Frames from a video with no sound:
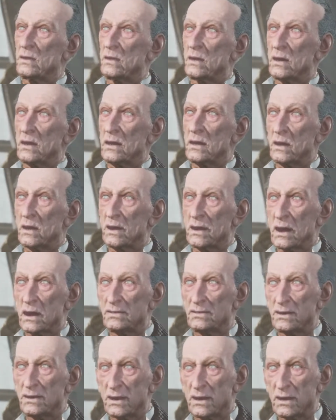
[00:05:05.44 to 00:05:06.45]
Of course
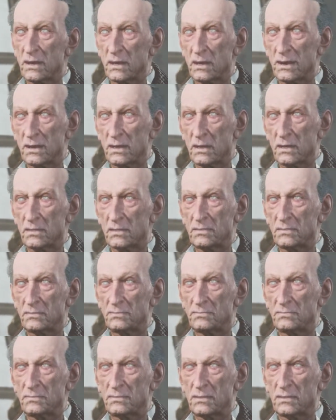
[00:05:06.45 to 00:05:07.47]
I did, kid.
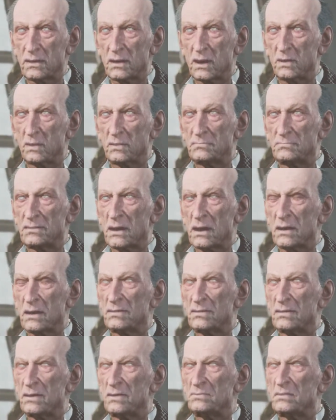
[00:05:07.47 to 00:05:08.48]
I wouldn't be
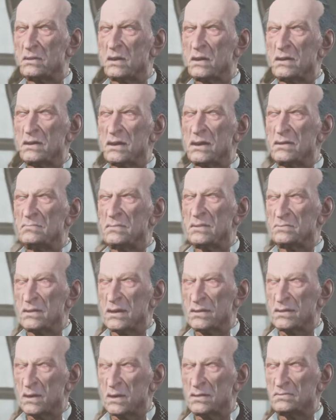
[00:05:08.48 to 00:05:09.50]
asking for your help if
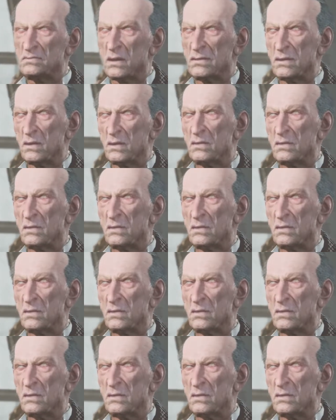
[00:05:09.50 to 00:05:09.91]
this was just a